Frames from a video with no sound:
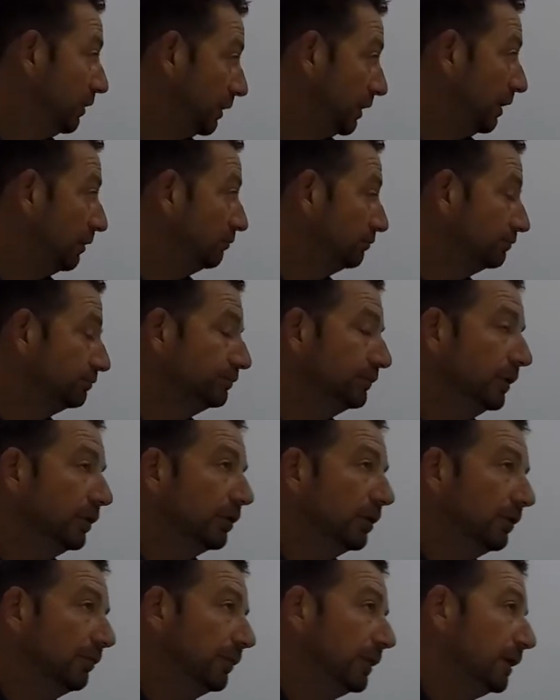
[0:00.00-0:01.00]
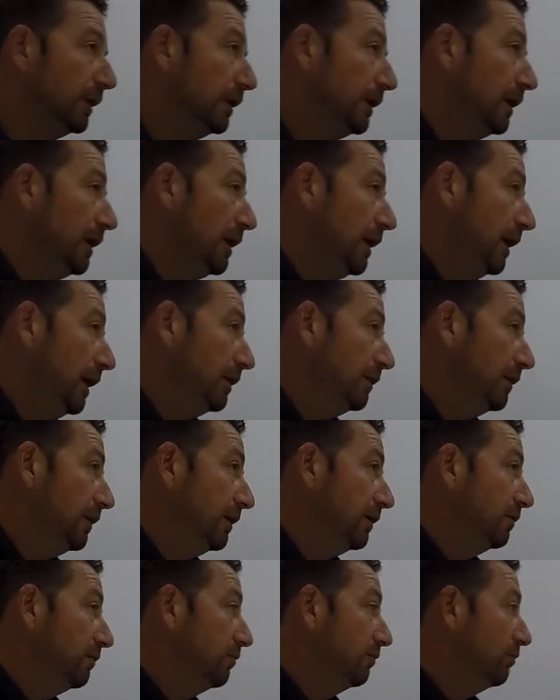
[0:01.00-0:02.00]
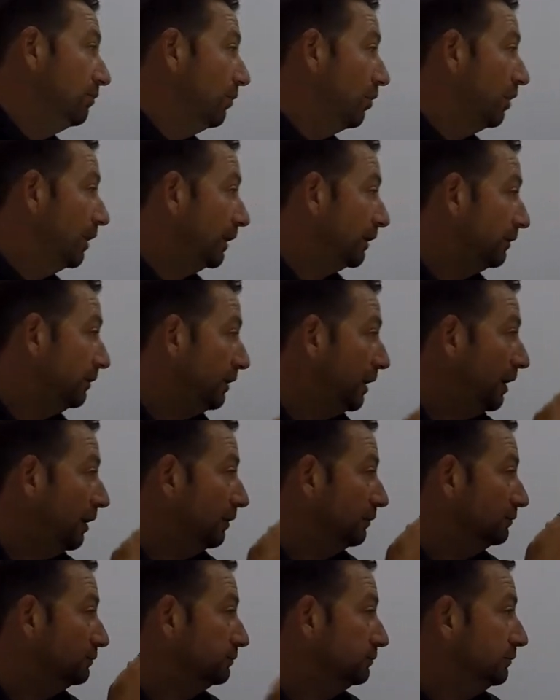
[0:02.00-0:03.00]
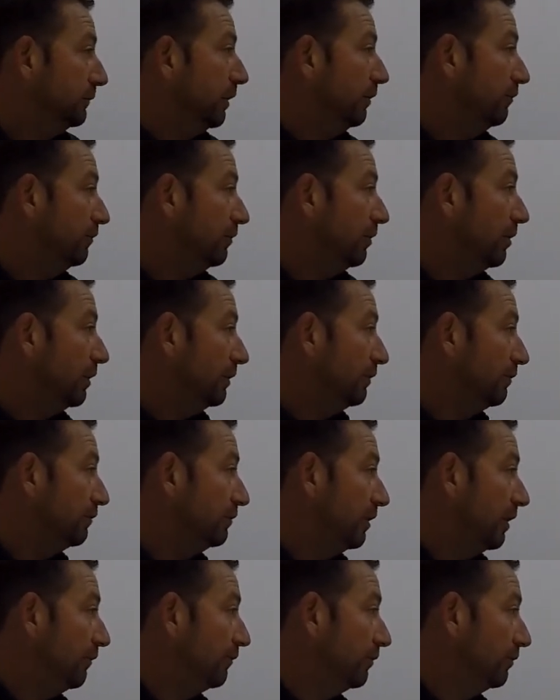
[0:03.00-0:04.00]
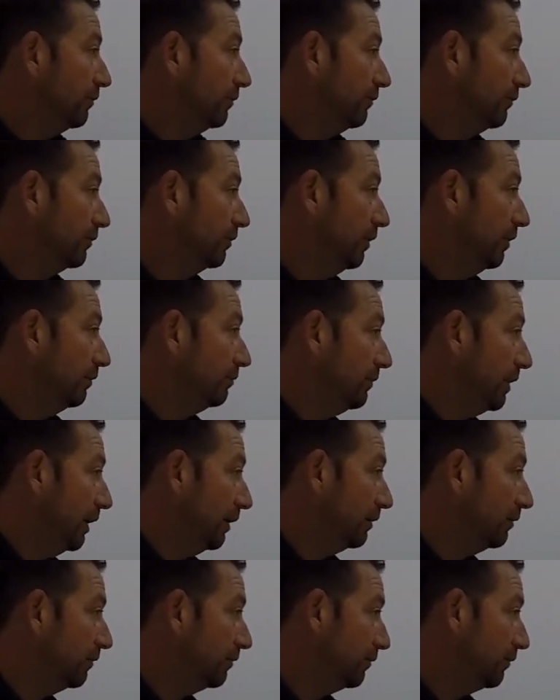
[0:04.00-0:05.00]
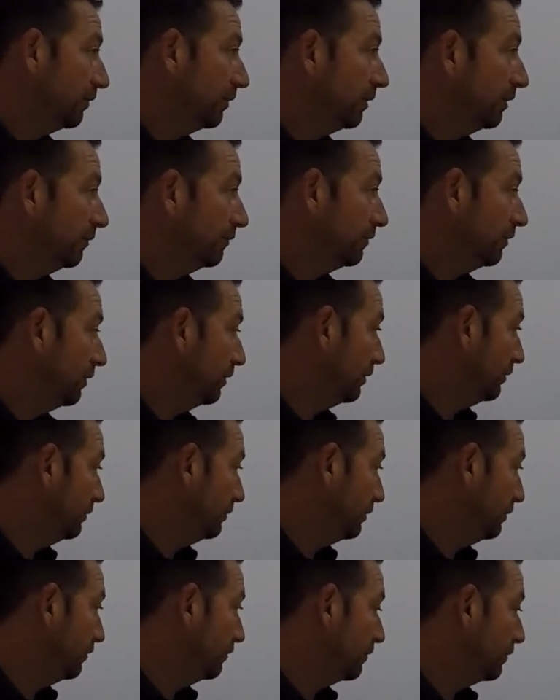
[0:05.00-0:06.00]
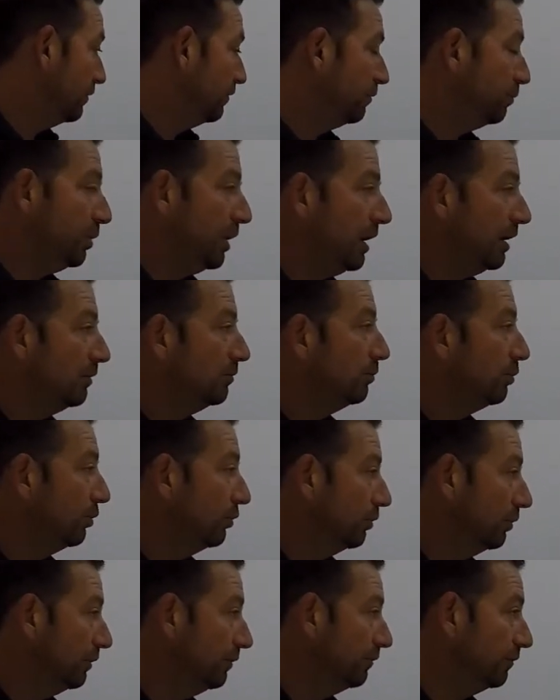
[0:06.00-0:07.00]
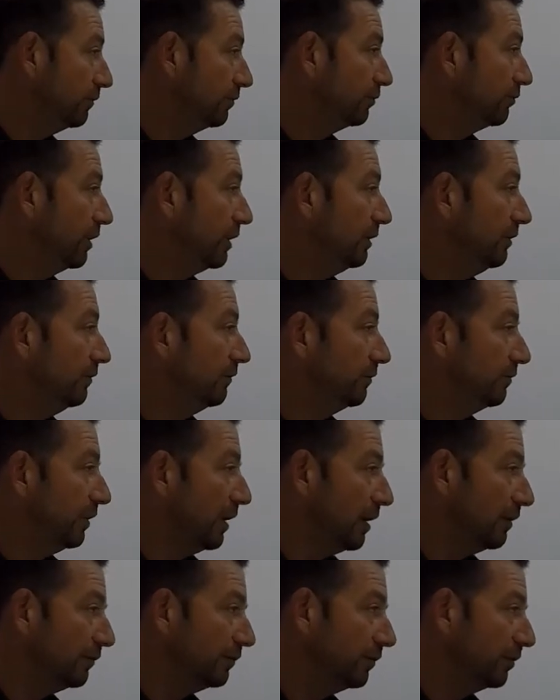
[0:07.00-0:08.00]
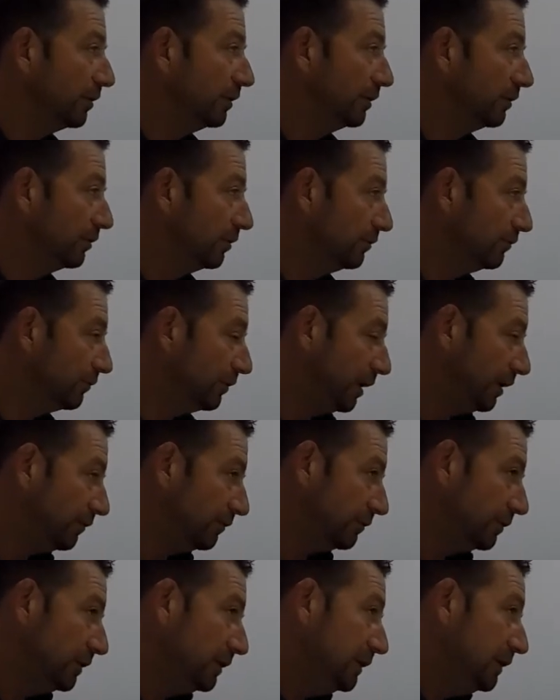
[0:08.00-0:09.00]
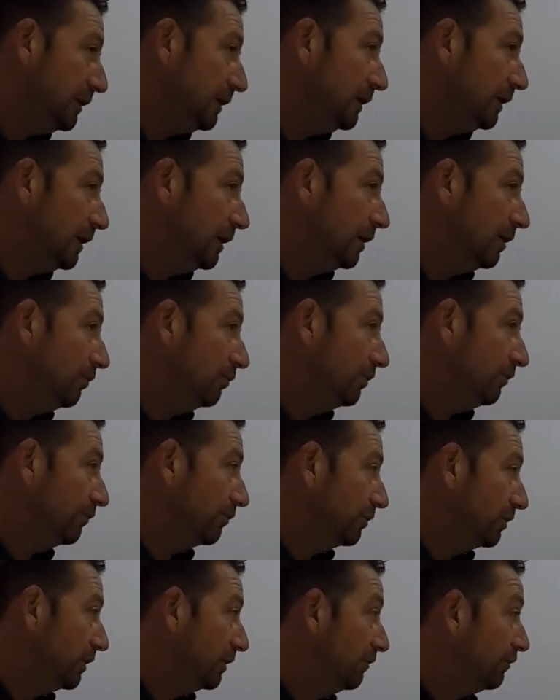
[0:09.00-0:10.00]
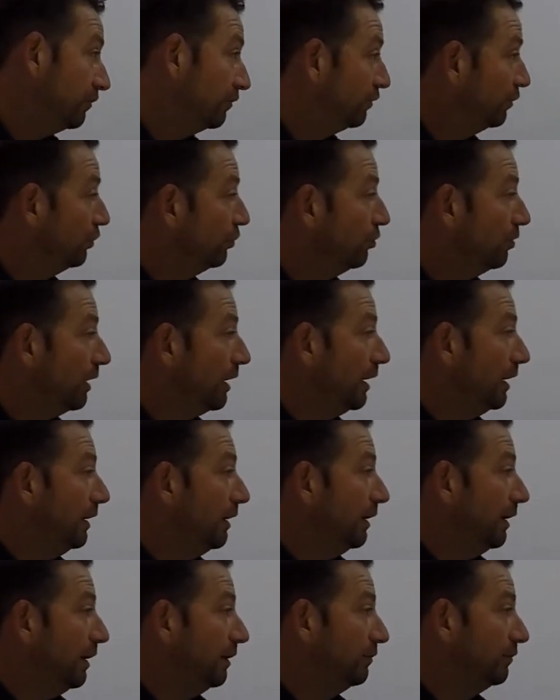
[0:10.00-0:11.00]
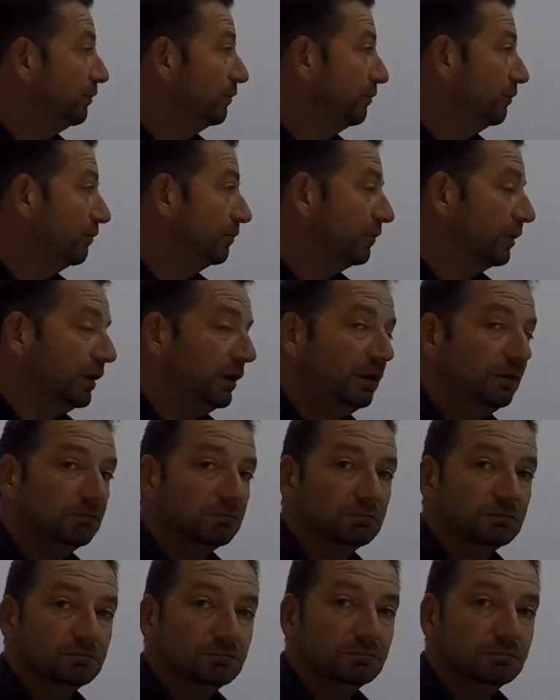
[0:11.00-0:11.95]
Okay, all right. And then Mike, now, exciting stuff that we've got. Mac is very excited. He's got his pen poised, ready to start signing contracts. We've released 2A and 2C.